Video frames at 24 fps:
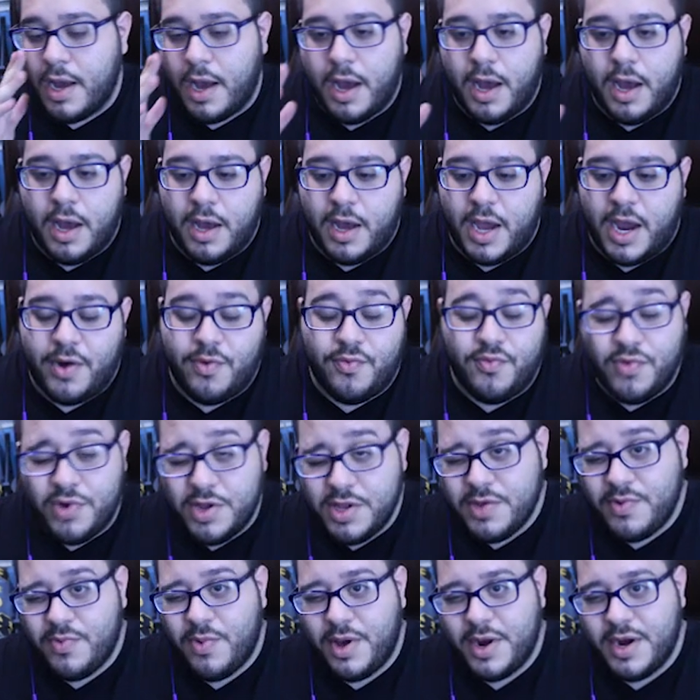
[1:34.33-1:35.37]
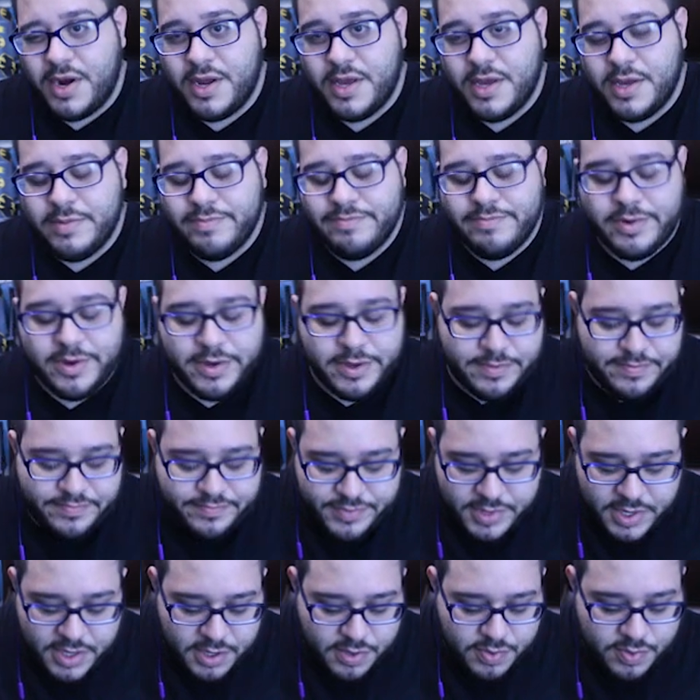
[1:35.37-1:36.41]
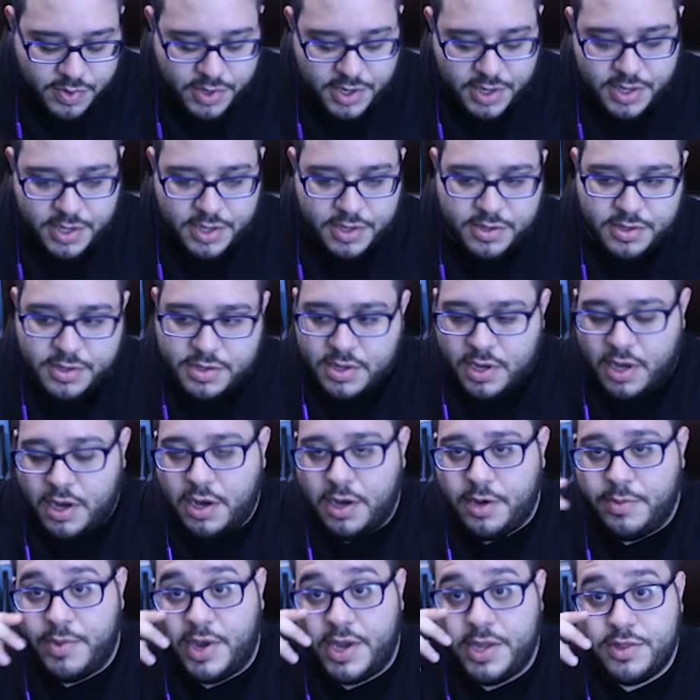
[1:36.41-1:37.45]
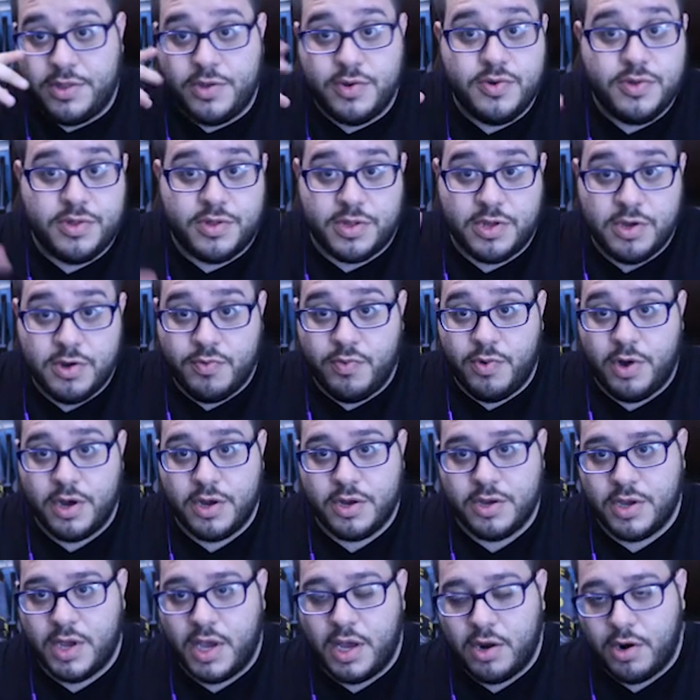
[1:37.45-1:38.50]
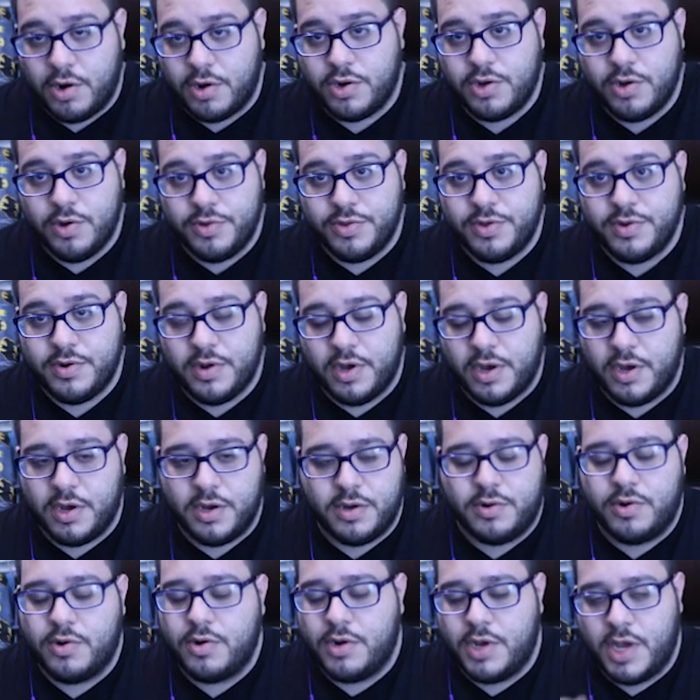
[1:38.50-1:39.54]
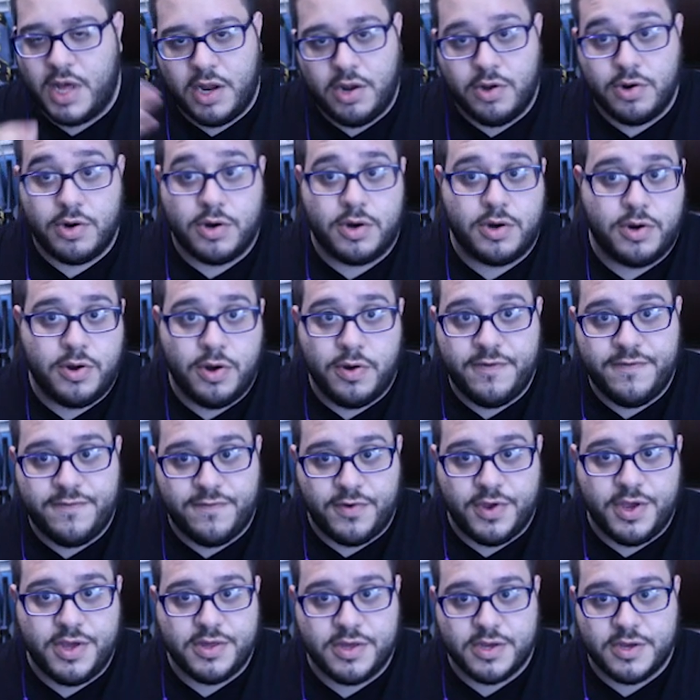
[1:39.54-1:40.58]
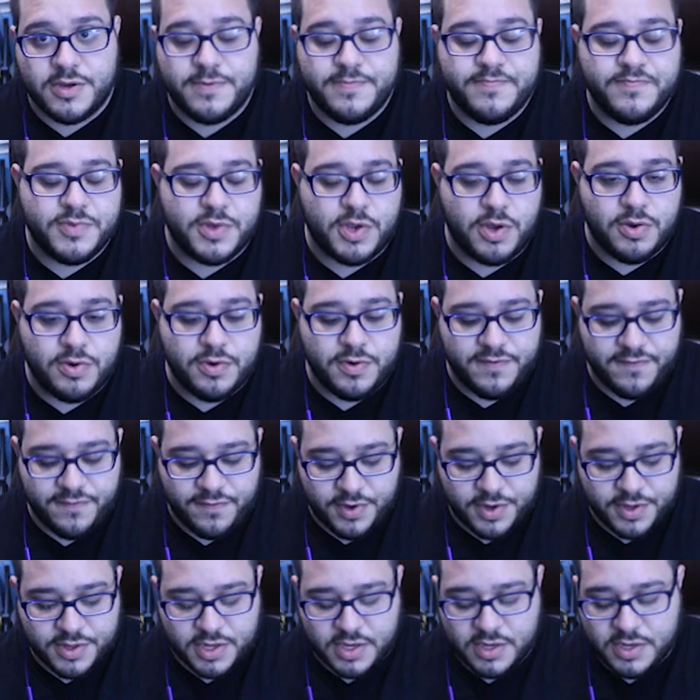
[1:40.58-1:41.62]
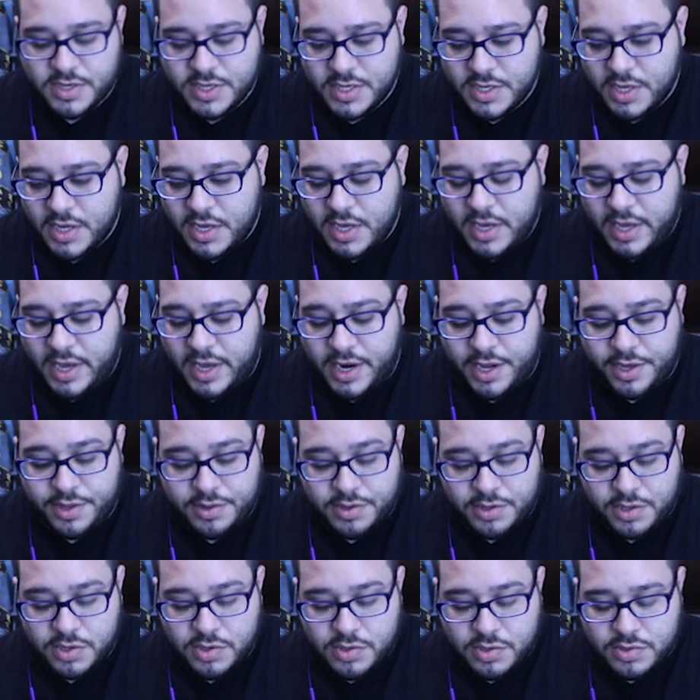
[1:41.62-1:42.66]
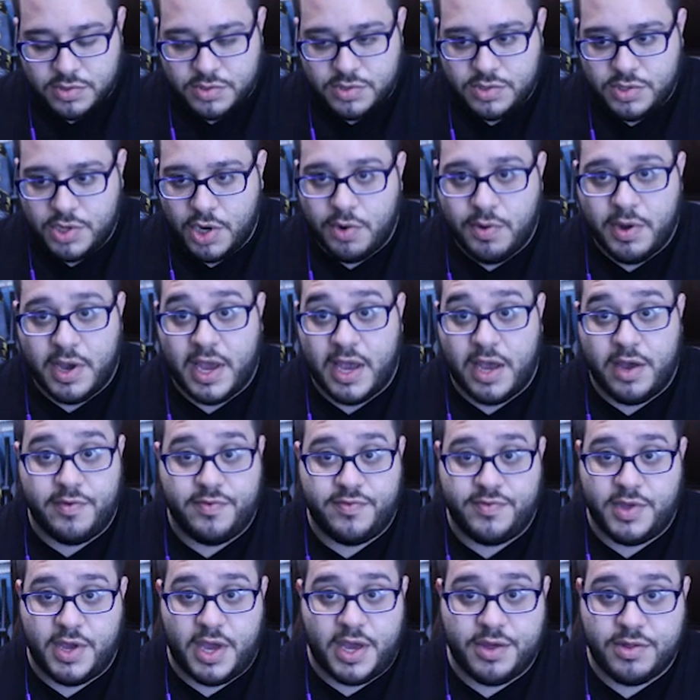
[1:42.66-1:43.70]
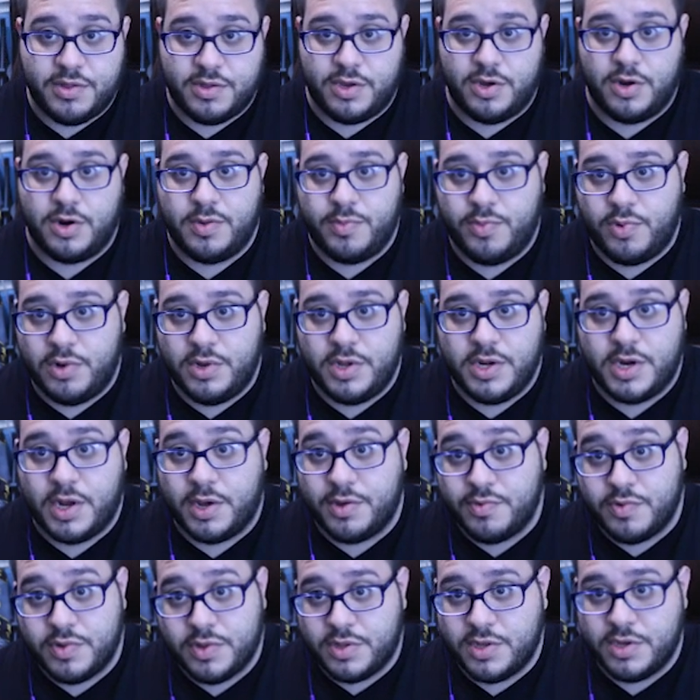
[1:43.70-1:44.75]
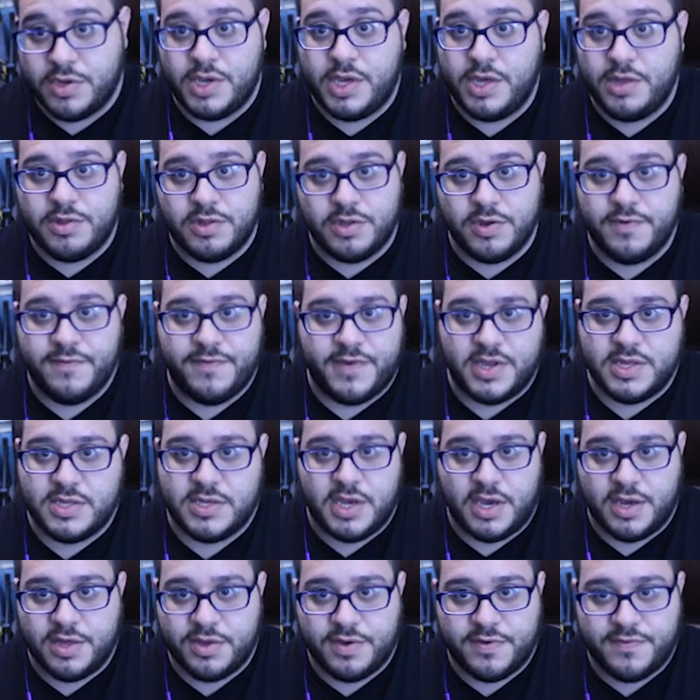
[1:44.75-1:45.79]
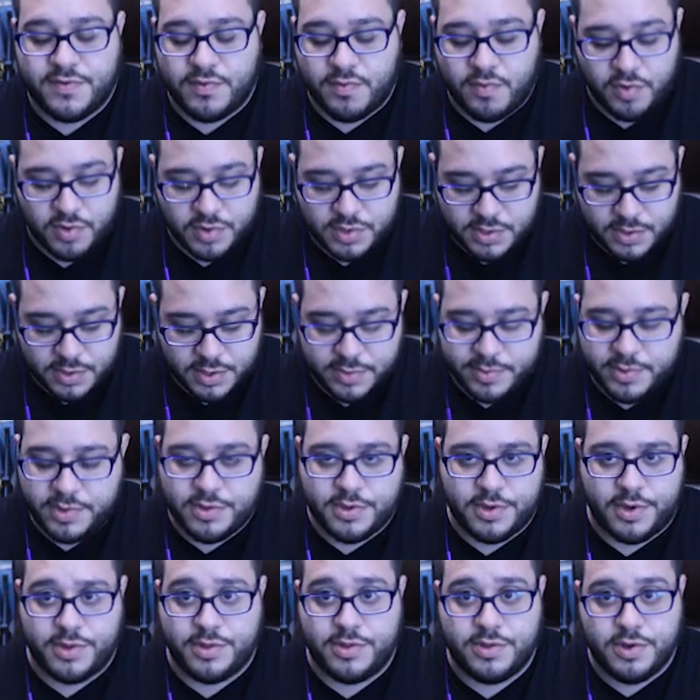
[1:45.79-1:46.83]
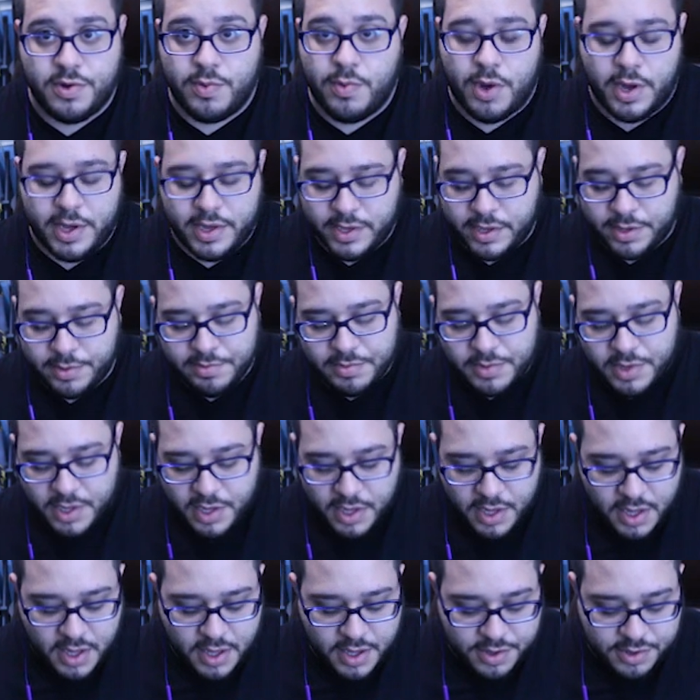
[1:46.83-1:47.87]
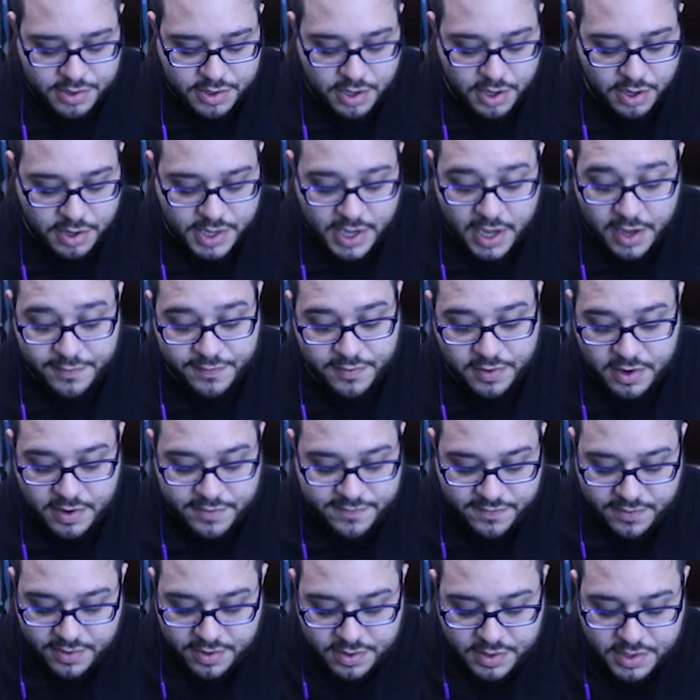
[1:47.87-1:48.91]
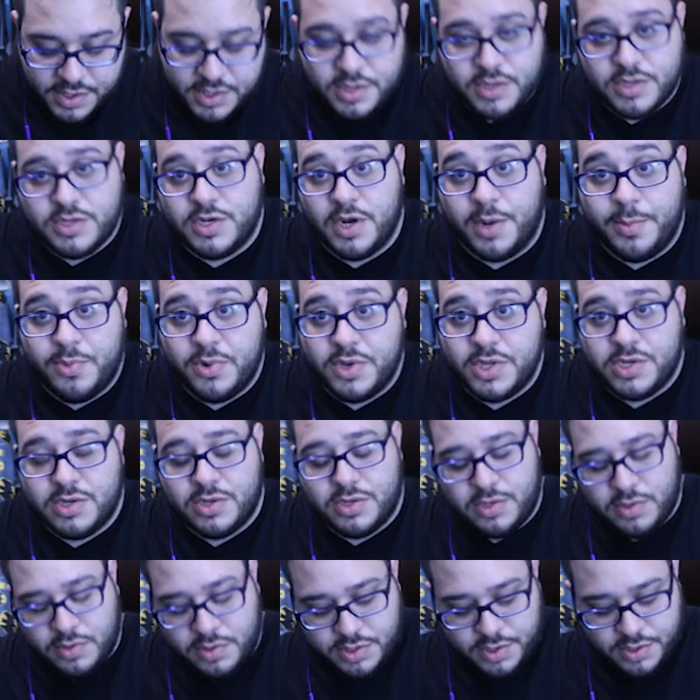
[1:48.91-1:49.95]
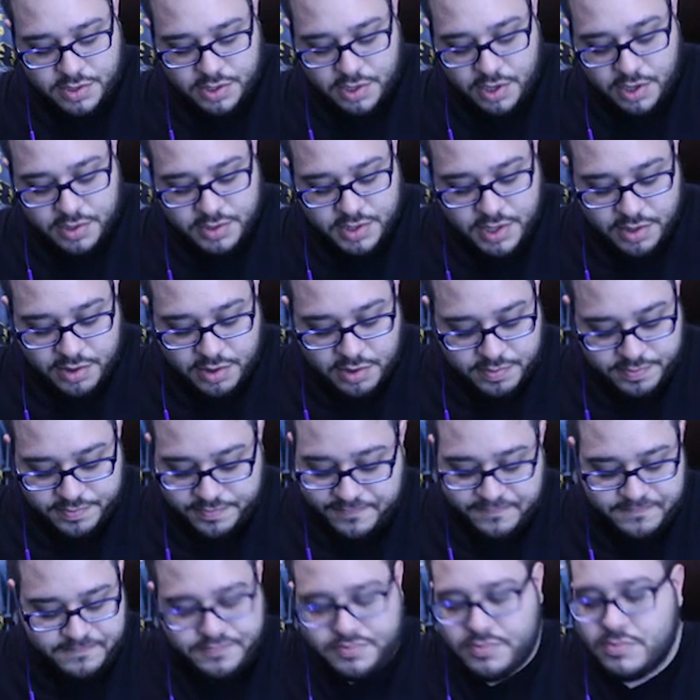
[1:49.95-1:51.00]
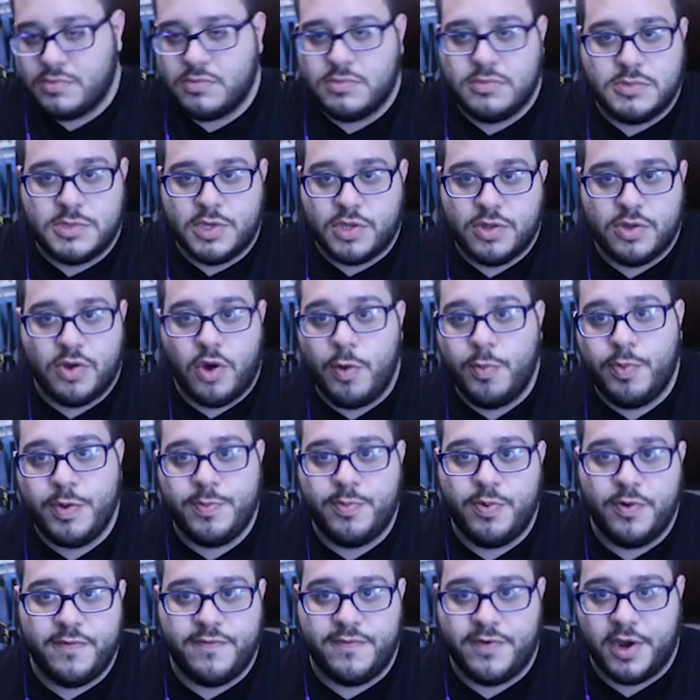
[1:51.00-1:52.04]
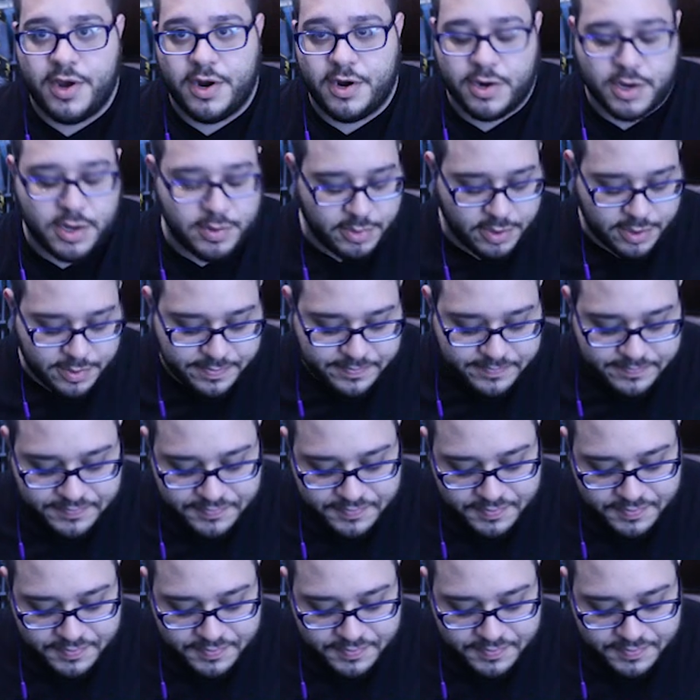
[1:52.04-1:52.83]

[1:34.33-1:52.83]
I really wanted him, but it is what it is. I do still want LR Golden or LR Go Frieza, Goku and Frieza, and I still don't have the STR Broly, and he's still fantastic for World Tournaments, so I still want him. So yeah, follow further. This is jump into 200 stones. Let's hope we pull fire. Come on.